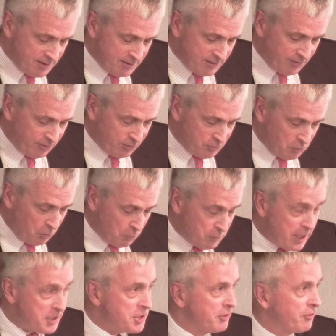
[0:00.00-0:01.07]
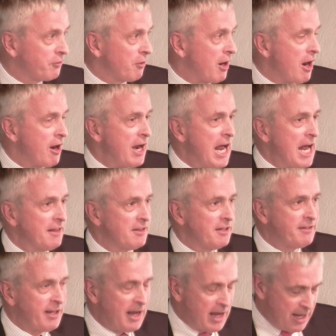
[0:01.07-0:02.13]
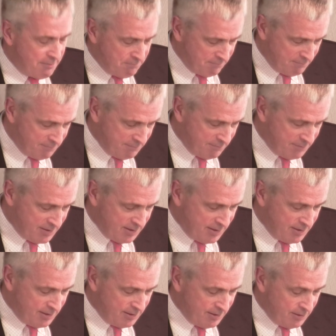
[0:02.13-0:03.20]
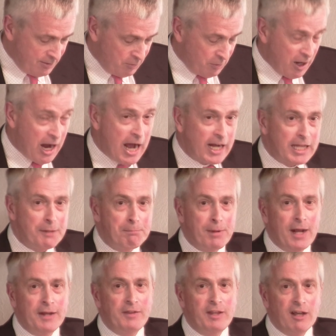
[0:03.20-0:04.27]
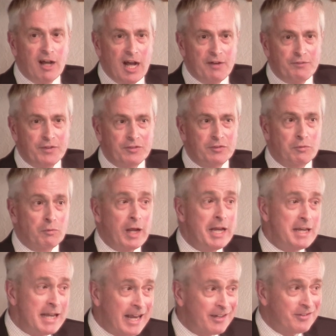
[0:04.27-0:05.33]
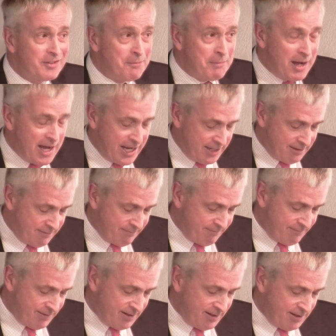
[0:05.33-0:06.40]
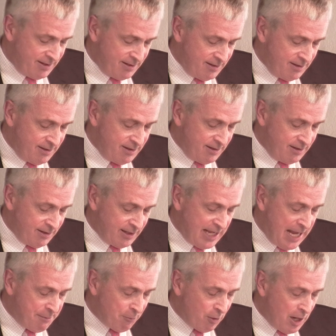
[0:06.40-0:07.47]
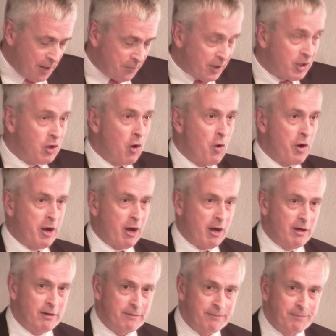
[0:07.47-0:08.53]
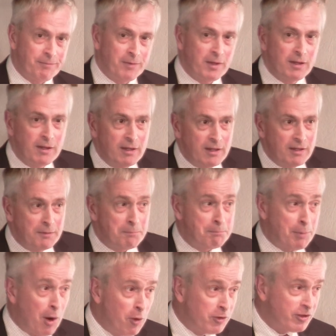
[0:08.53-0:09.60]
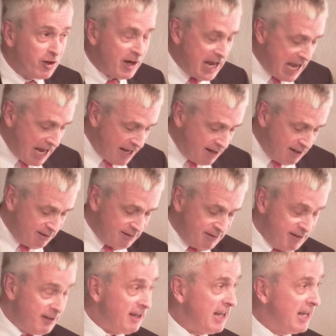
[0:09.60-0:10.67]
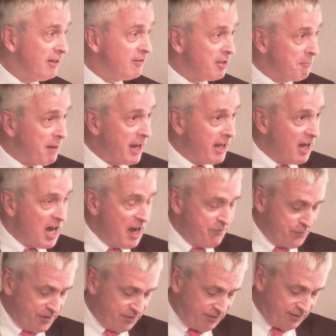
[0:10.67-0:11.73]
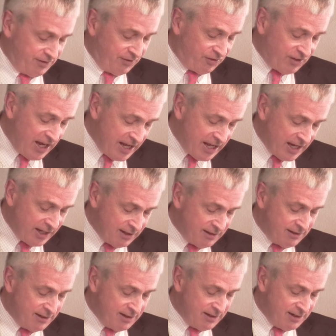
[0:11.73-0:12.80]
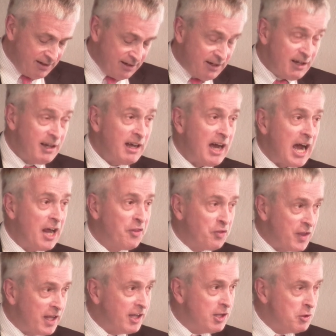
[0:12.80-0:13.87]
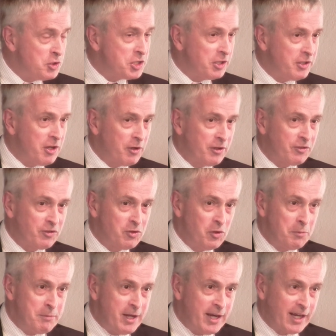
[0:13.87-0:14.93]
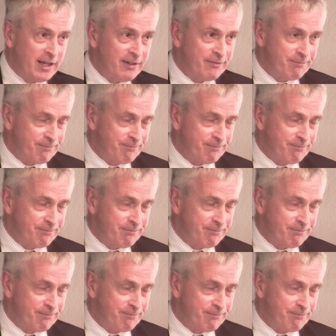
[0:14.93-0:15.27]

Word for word: the school registrar at the time, who occupied the office right next to mine, came around the corner and poked her head into my office saying, I think you should go to school meeting.